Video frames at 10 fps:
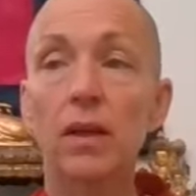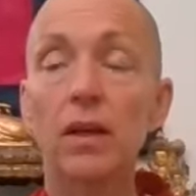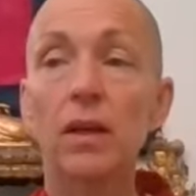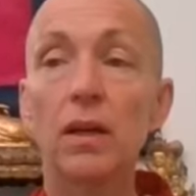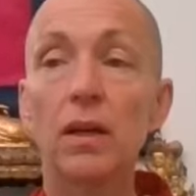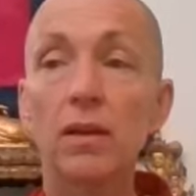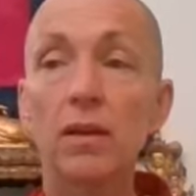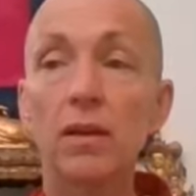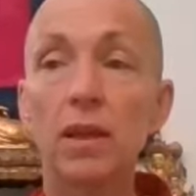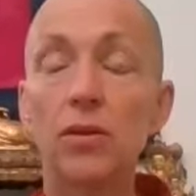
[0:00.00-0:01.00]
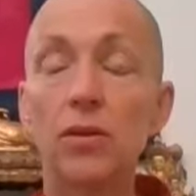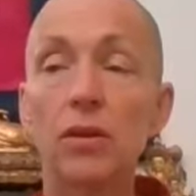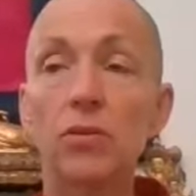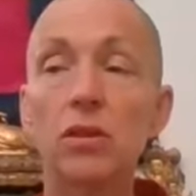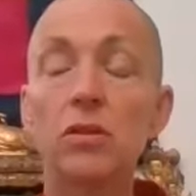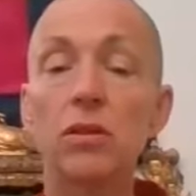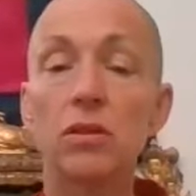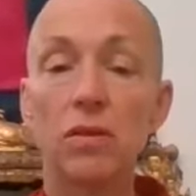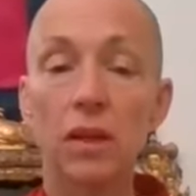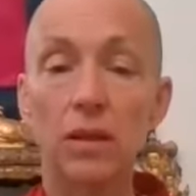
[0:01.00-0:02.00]
And then you can also
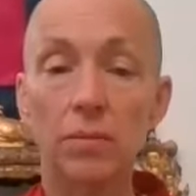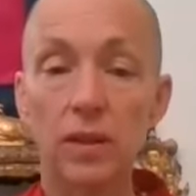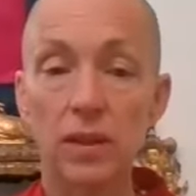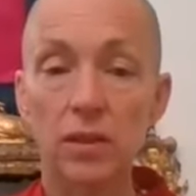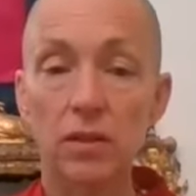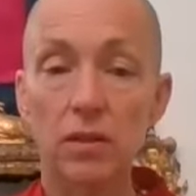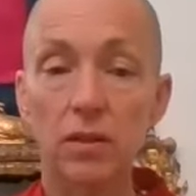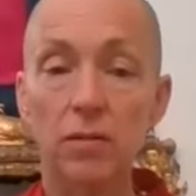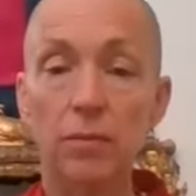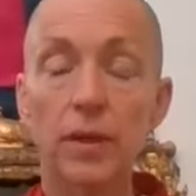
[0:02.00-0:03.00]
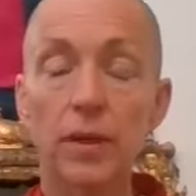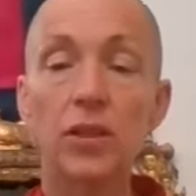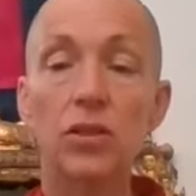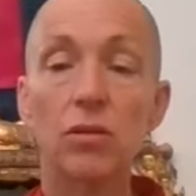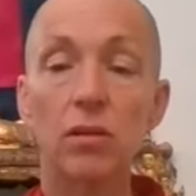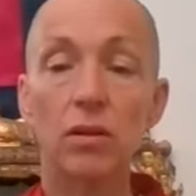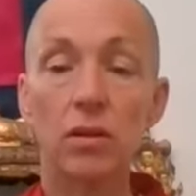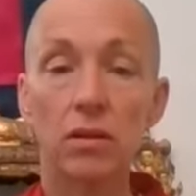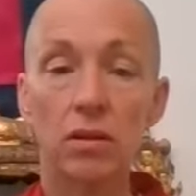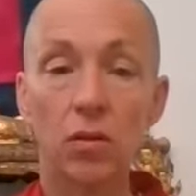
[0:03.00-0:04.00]
develop this mental
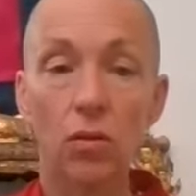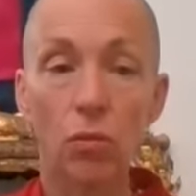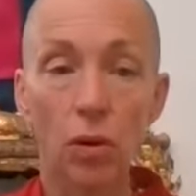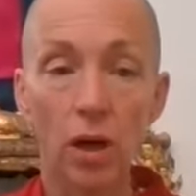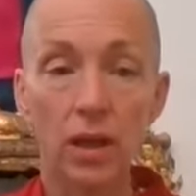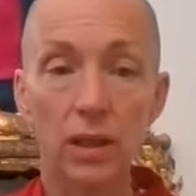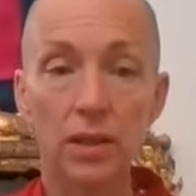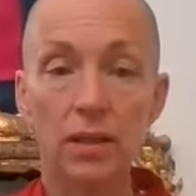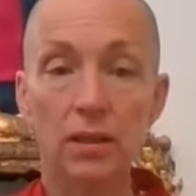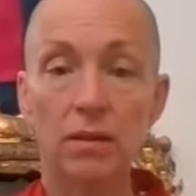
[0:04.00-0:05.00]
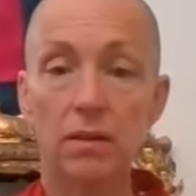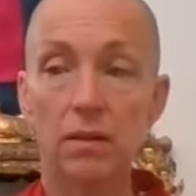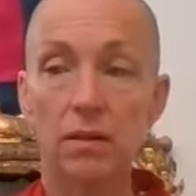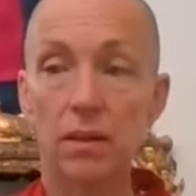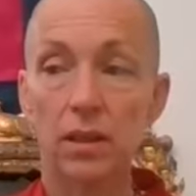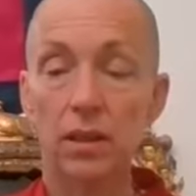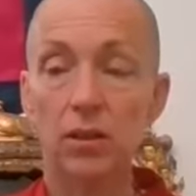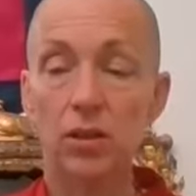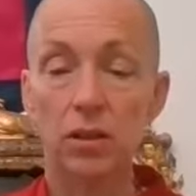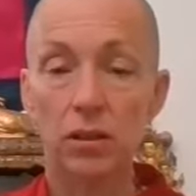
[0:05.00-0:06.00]
wide
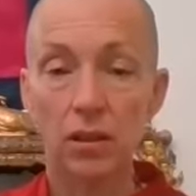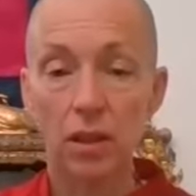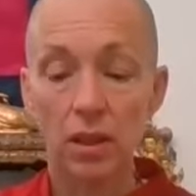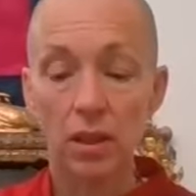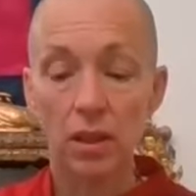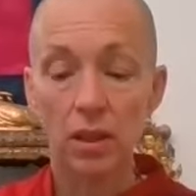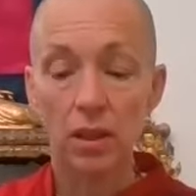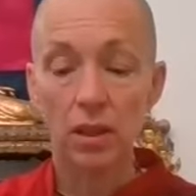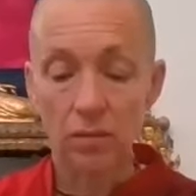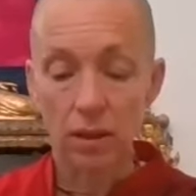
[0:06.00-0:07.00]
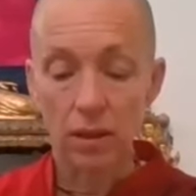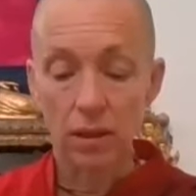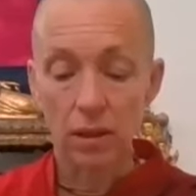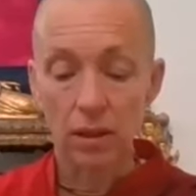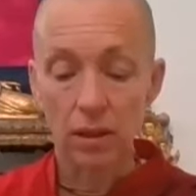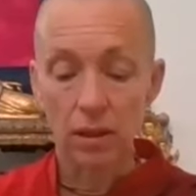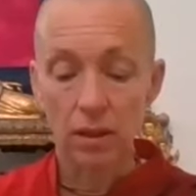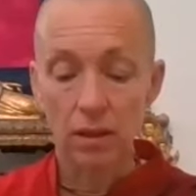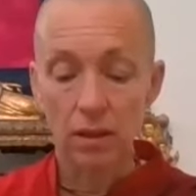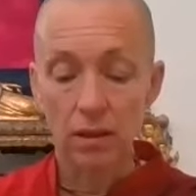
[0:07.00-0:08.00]
connection with the
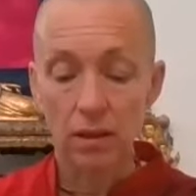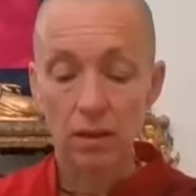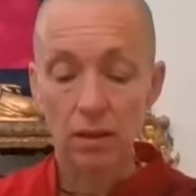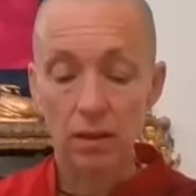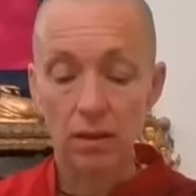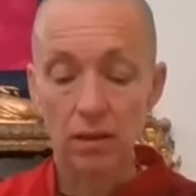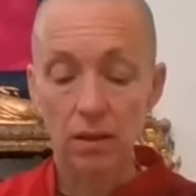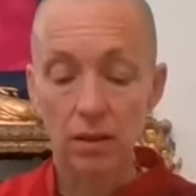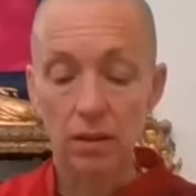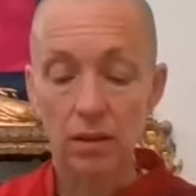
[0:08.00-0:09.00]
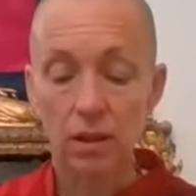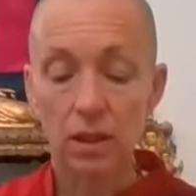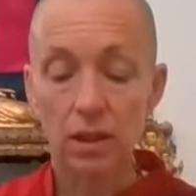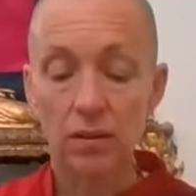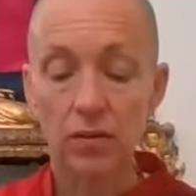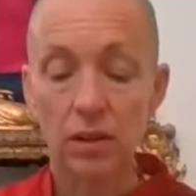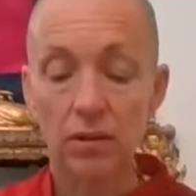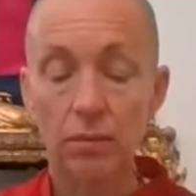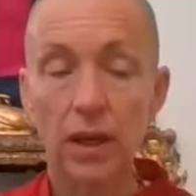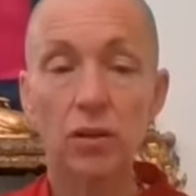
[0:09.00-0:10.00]
significant
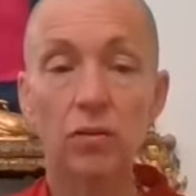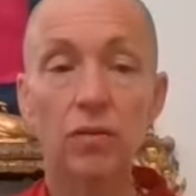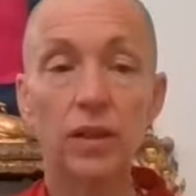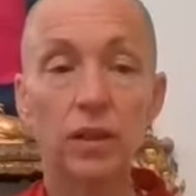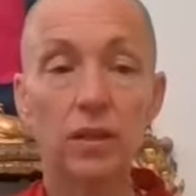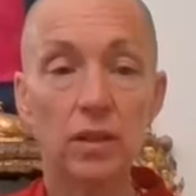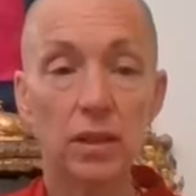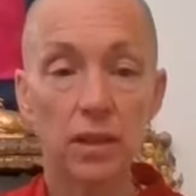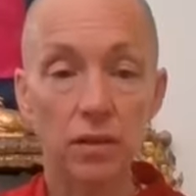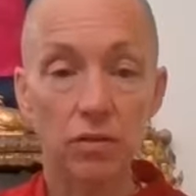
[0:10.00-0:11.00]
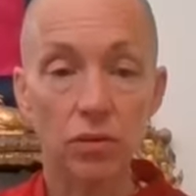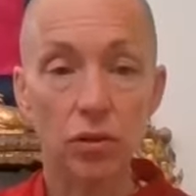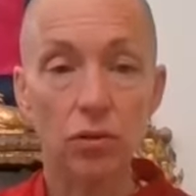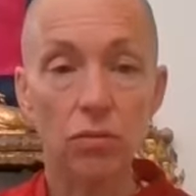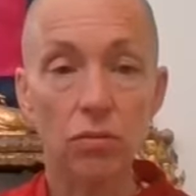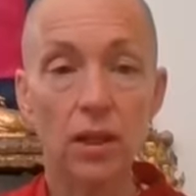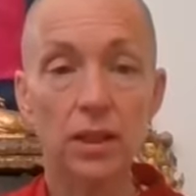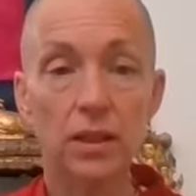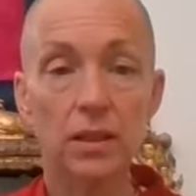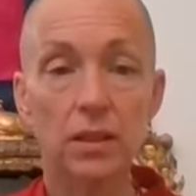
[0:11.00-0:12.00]
male figures as if on your
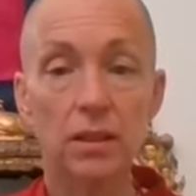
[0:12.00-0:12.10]
right.